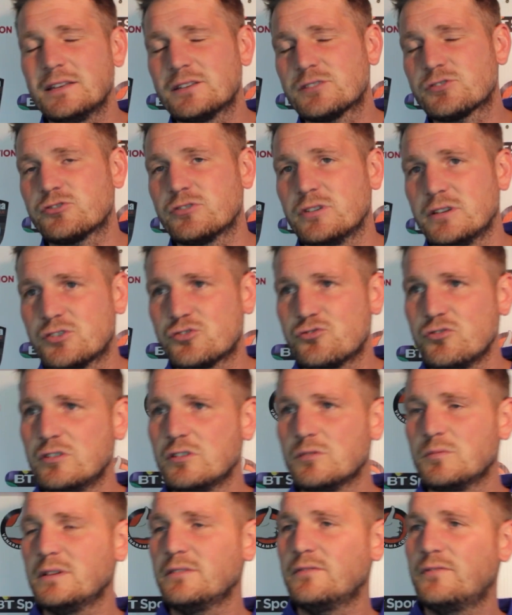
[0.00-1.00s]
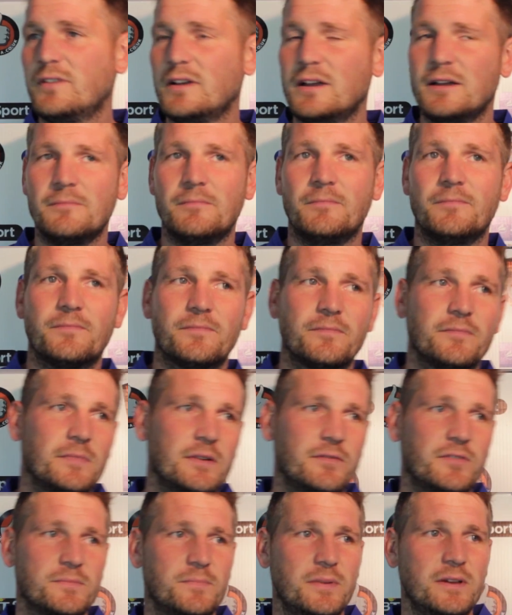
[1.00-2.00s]
He struggled with a
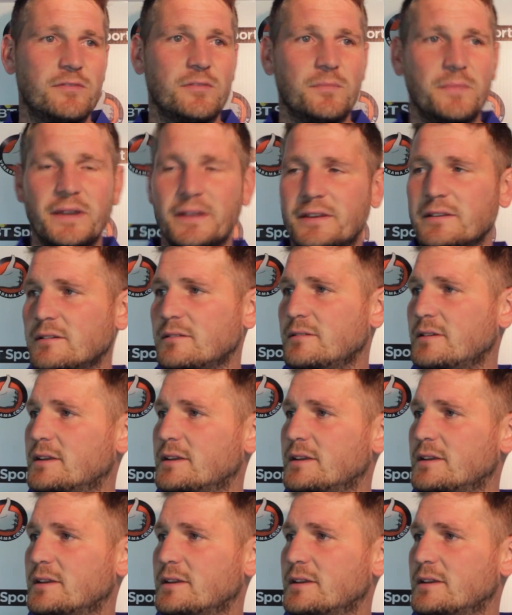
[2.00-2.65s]
bit of a medial,